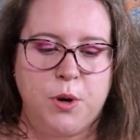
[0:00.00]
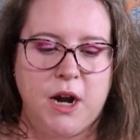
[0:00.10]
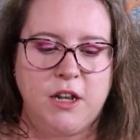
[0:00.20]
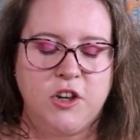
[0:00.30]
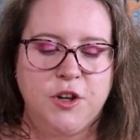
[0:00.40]

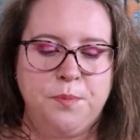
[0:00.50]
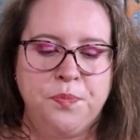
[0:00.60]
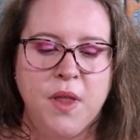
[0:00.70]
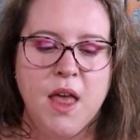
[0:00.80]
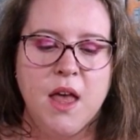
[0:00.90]
Branch.
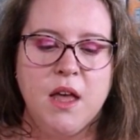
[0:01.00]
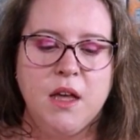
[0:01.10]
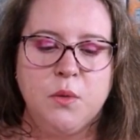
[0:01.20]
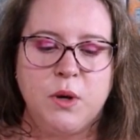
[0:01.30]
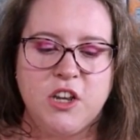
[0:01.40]

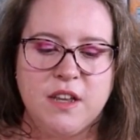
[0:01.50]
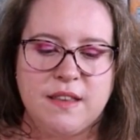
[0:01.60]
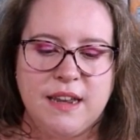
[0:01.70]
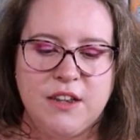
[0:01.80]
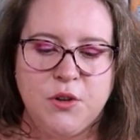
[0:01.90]
When she
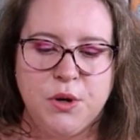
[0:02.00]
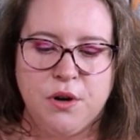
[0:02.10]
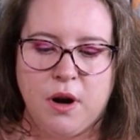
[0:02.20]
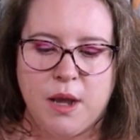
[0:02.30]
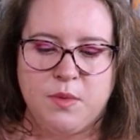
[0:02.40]
is led to a
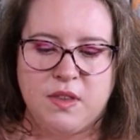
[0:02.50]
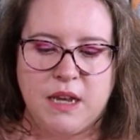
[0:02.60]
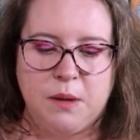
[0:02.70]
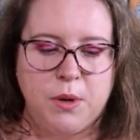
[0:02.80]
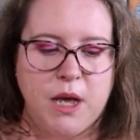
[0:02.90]
crime
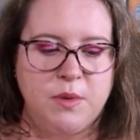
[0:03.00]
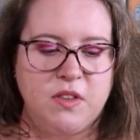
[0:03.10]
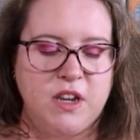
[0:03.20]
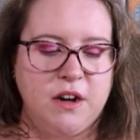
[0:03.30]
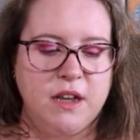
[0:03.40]
scene by a
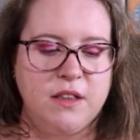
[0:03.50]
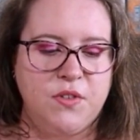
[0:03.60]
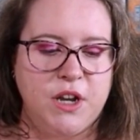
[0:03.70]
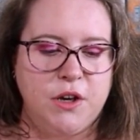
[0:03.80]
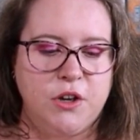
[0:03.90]
mysterious
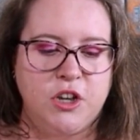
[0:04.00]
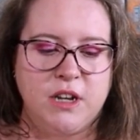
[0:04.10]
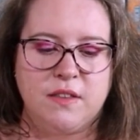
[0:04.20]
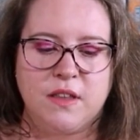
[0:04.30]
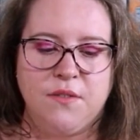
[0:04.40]
video, she
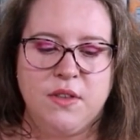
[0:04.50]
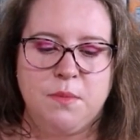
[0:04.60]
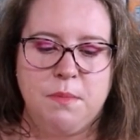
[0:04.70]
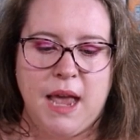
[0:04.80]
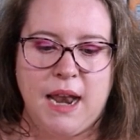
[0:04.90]
discovers
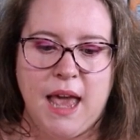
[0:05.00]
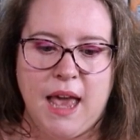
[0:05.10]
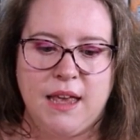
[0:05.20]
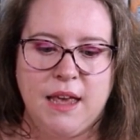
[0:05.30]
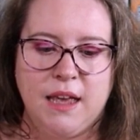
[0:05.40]
a man
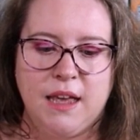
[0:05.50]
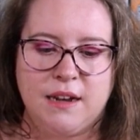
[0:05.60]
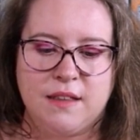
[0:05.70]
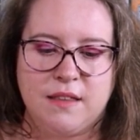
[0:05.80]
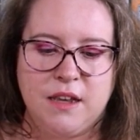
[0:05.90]
hanging in
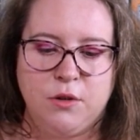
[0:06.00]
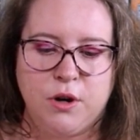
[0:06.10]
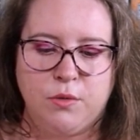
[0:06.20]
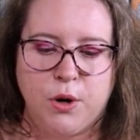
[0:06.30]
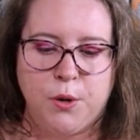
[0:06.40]
a
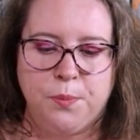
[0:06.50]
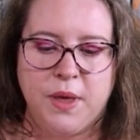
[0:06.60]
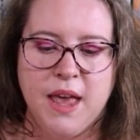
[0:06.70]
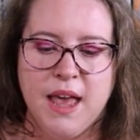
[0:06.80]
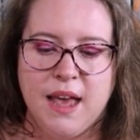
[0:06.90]
secret room.
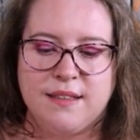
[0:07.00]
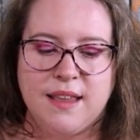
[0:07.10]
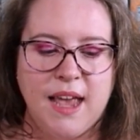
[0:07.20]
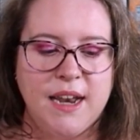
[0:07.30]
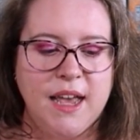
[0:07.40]
As
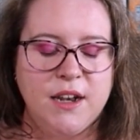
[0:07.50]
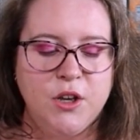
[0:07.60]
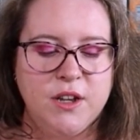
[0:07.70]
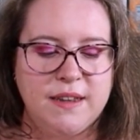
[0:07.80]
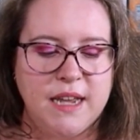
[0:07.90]
Hannah and
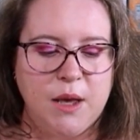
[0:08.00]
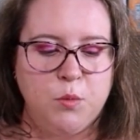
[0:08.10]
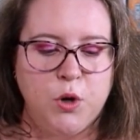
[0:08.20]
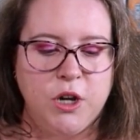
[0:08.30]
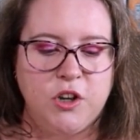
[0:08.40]
her
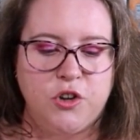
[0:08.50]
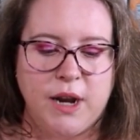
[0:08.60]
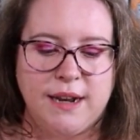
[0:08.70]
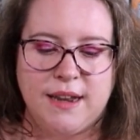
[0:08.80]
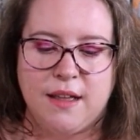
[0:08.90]
team work to
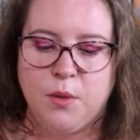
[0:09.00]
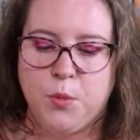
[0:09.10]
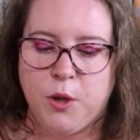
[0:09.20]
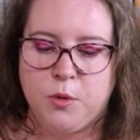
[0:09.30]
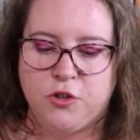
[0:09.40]
track down the
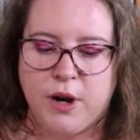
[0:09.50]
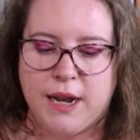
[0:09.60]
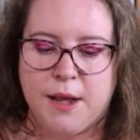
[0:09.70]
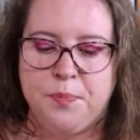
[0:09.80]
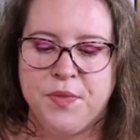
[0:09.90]

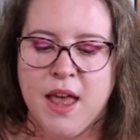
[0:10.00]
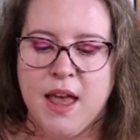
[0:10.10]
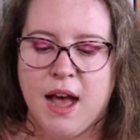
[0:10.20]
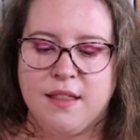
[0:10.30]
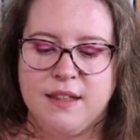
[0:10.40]
perpetrator,
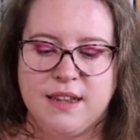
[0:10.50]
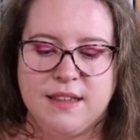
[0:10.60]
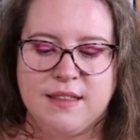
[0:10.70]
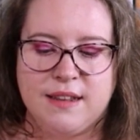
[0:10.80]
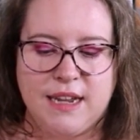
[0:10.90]
other
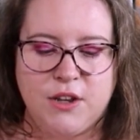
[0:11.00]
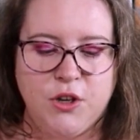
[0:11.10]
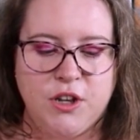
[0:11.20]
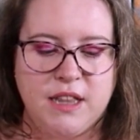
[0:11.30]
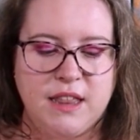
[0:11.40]
deaths lead
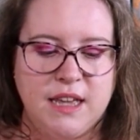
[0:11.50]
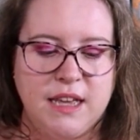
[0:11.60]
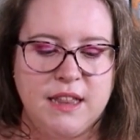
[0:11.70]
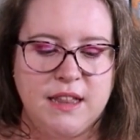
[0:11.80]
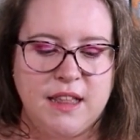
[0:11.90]
her to
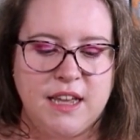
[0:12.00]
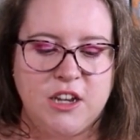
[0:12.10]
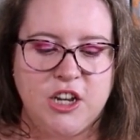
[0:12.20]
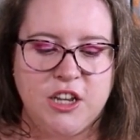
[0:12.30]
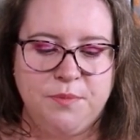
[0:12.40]
think that they